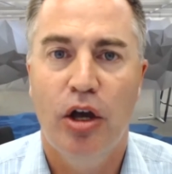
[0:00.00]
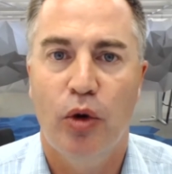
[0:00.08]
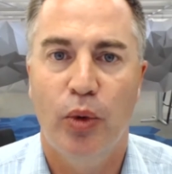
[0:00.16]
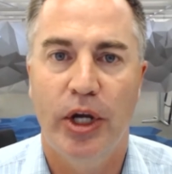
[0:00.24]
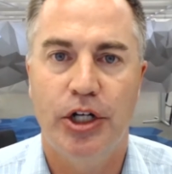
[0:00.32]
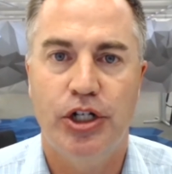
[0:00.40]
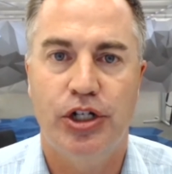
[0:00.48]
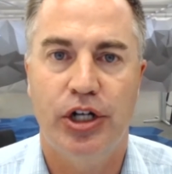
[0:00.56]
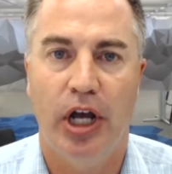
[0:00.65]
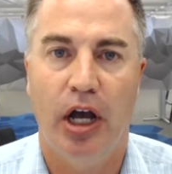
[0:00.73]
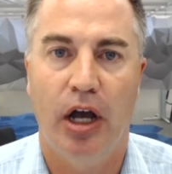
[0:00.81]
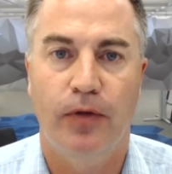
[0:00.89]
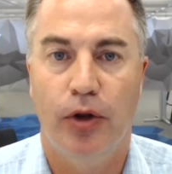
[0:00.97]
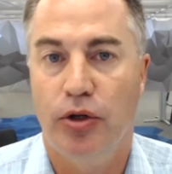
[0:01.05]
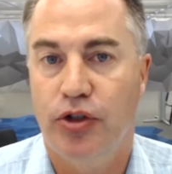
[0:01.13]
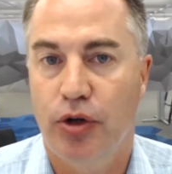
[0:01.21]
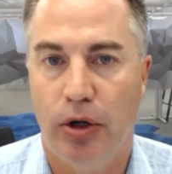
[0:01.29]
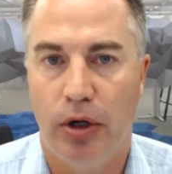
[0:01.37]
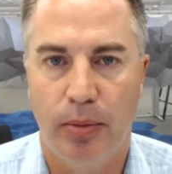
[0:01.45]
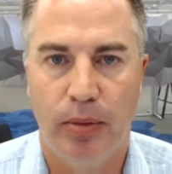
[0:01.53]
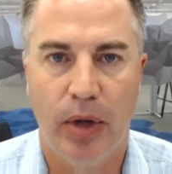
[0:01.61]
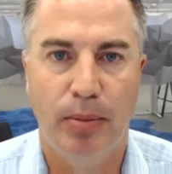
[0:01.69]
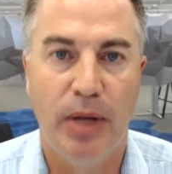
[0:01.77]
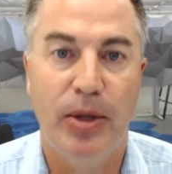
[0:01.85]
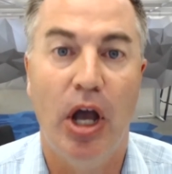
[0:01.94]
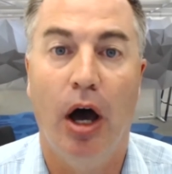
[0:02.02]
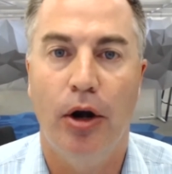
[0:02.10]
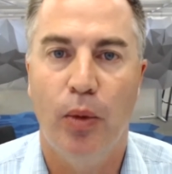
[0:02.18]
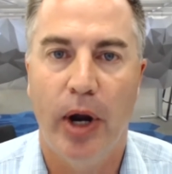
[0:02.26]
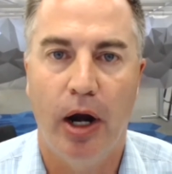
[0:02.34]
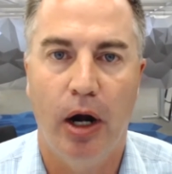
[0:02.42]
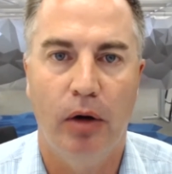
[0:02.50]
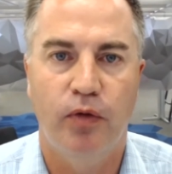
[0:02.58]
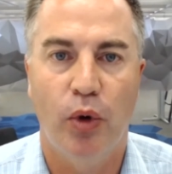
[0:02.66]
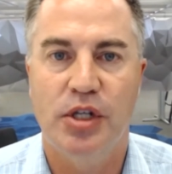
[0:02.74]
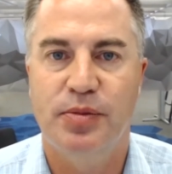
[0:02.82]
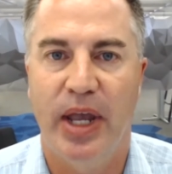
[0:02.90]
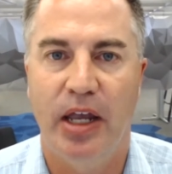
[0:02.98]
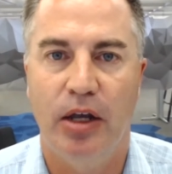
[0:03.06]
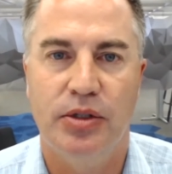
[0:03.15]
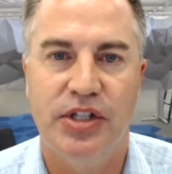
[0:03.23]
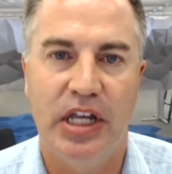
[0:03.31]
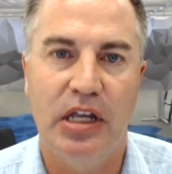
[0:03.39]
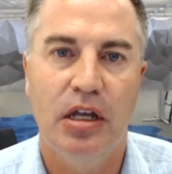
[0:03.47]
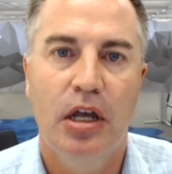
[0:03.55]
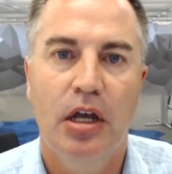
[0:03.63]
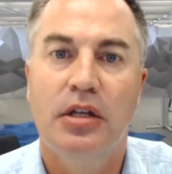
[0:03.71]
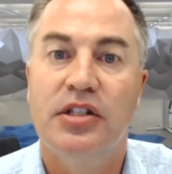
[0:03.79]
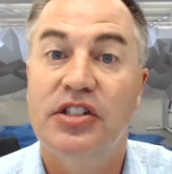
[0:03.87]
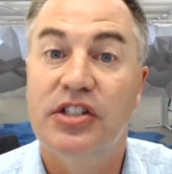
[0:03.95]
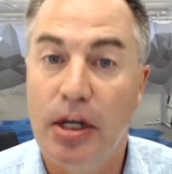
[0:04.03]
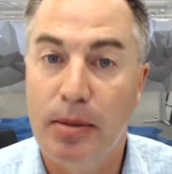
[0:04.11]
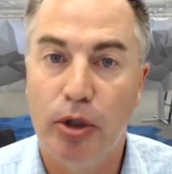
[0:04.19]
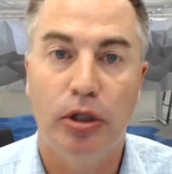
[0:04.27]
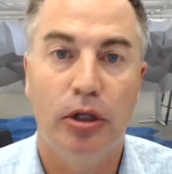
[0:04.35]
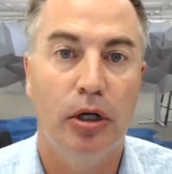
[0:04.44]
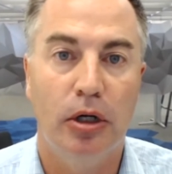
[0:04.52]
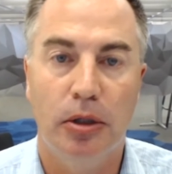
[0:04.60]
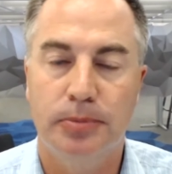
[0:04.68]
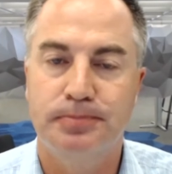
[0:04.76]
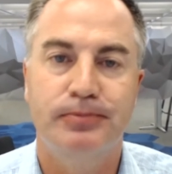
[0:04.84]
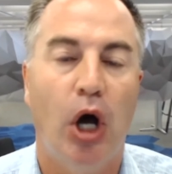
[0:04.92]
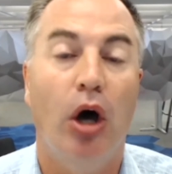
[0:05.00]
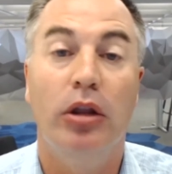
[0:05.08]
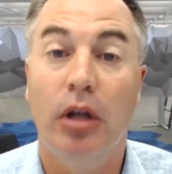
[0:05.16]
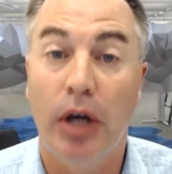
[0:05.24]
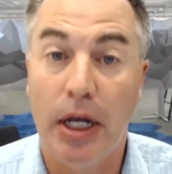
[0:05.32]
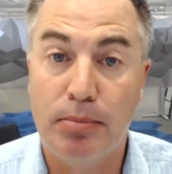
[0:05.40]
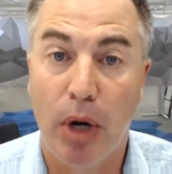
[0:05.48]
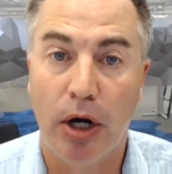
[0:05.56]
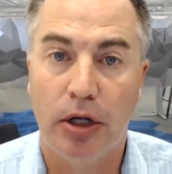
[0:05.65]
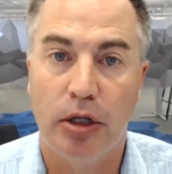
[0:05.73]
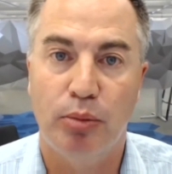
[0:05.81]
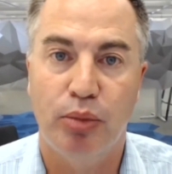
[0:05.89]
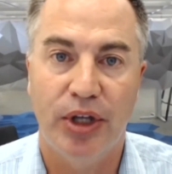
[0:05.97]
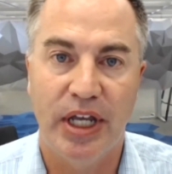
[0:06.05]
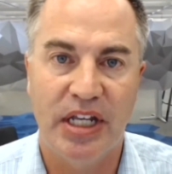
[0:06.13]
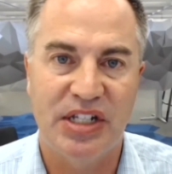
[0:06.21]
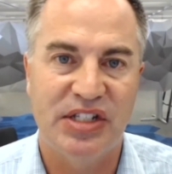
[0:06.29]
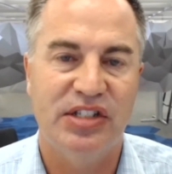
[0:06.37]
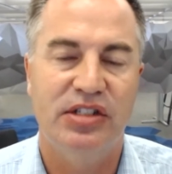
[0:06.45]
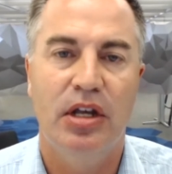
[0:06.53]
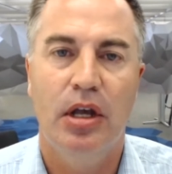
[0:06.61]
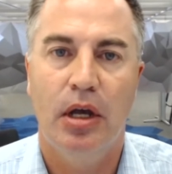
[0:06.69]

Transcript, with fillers: which uh, for those who are maybe unaware, Voice Bank was a similar online marketplace,